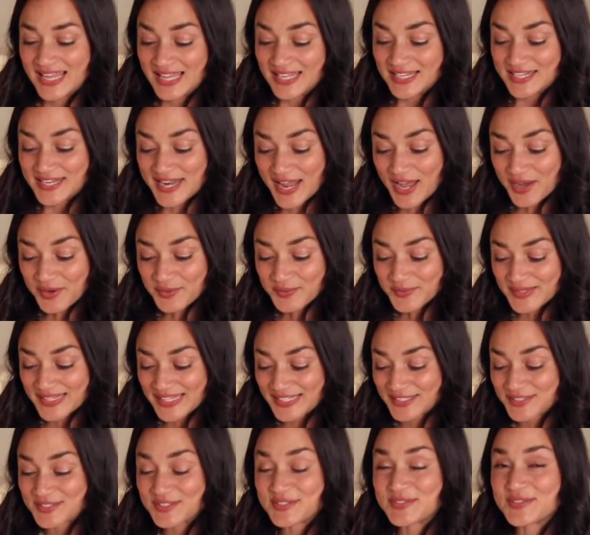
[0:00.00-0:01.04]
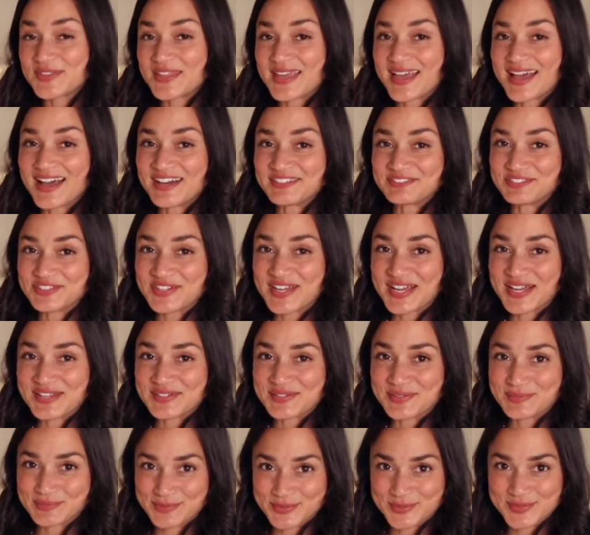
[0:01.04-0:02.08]
Now into the avocado
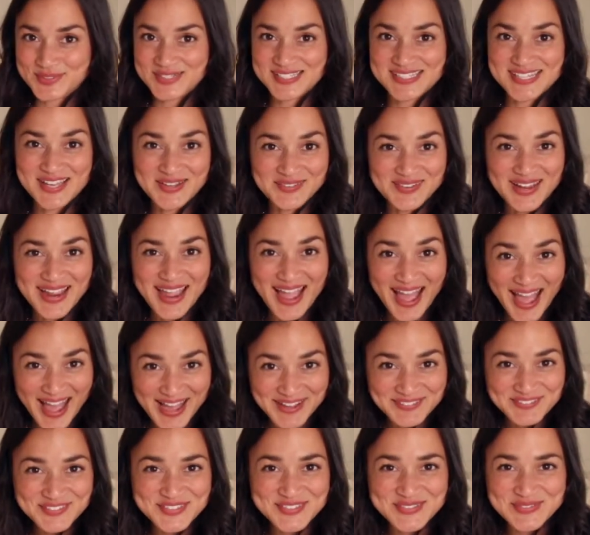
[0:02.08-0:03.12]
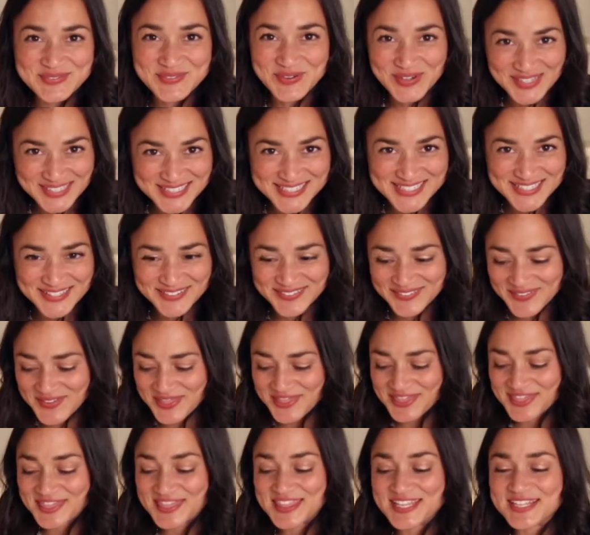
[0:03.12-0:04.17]
mousse. Now I have to warn you,
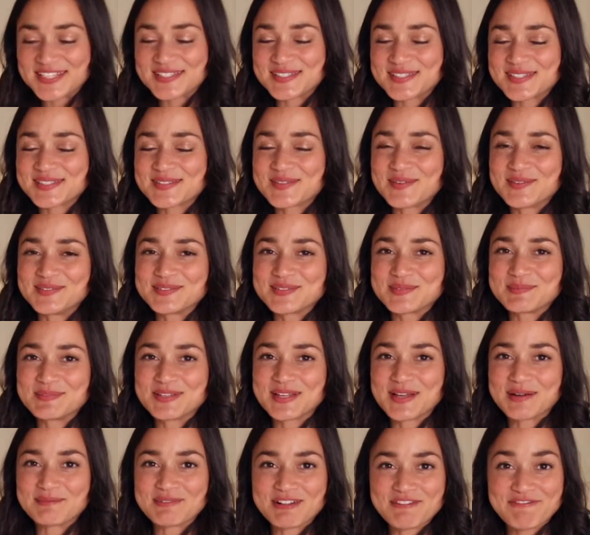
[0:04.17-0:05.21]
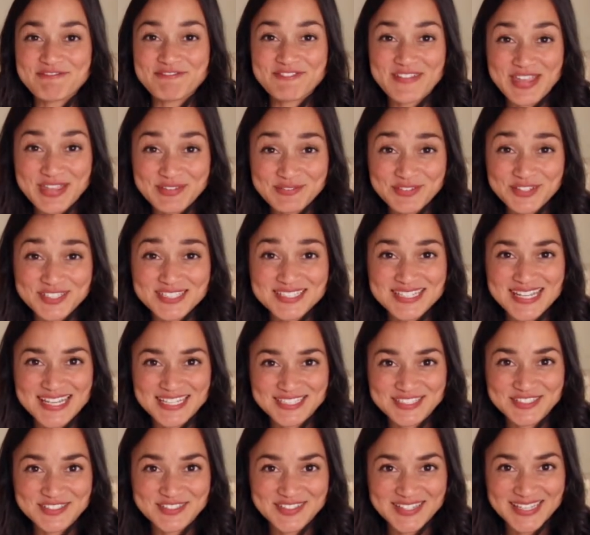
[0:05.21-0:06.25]
this is going to become a favorite in
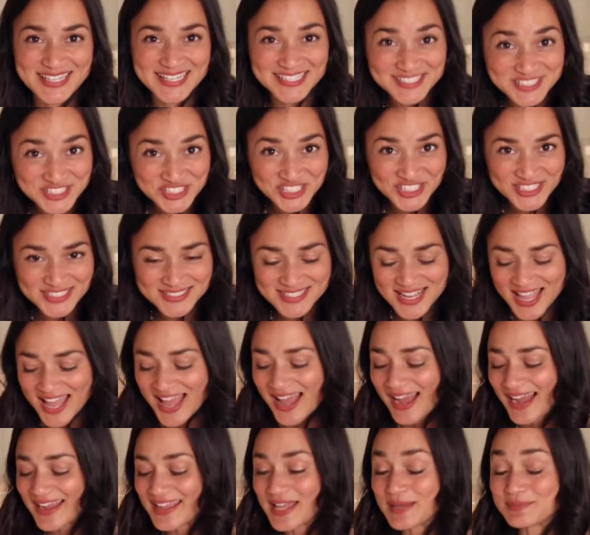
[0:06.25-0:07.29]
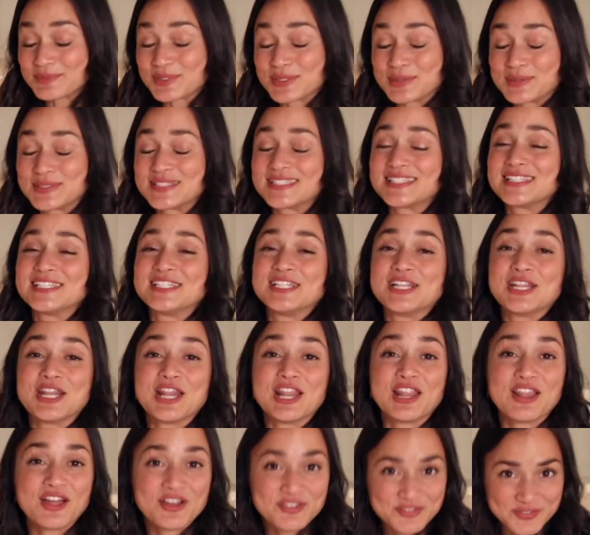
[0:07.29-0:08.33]
your kitchen. I absolutely
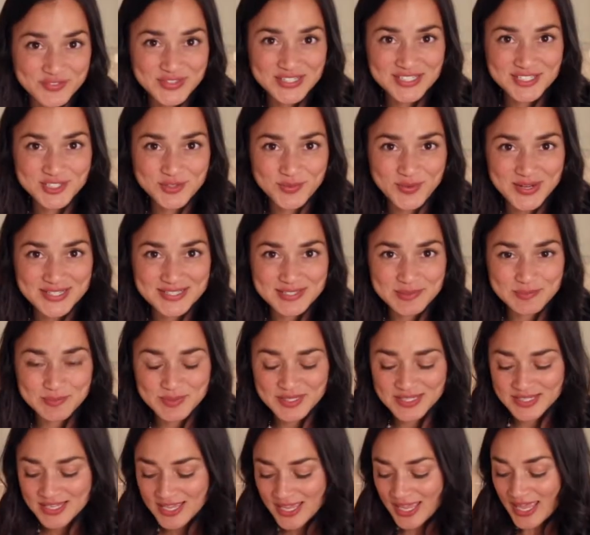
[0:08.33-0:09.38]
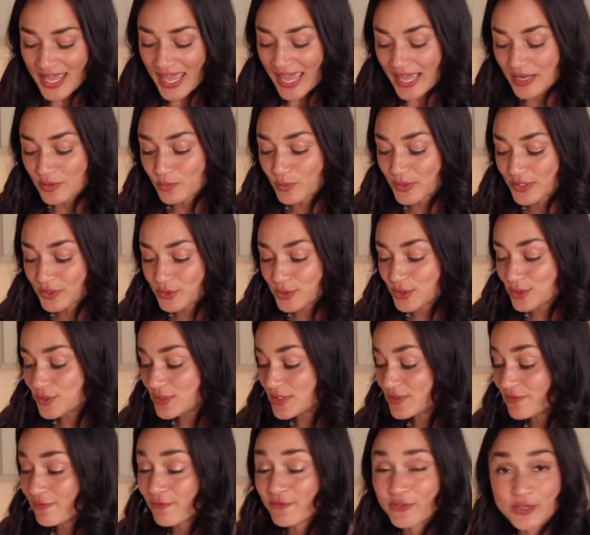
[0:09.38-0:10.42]
love this recipe, and we're
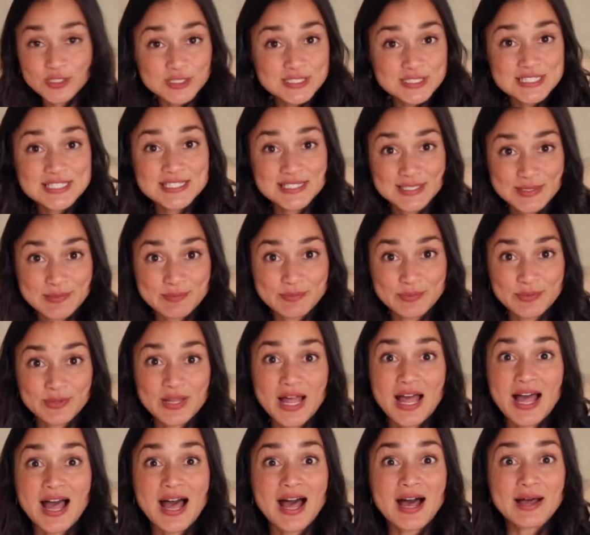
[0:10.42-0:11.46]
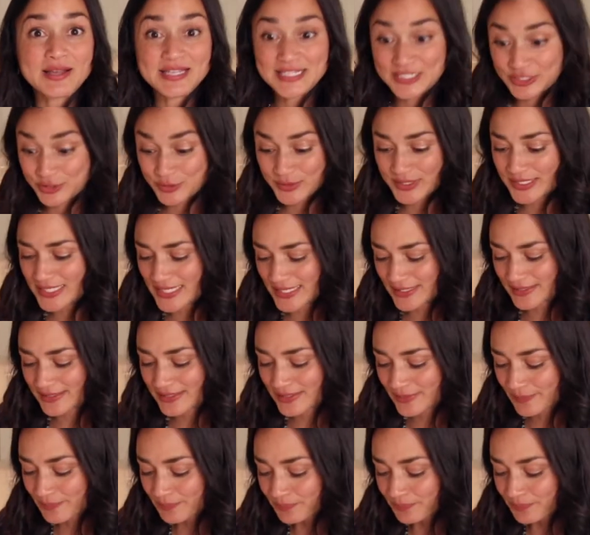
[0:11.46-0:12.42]
using fairly simple ingredients.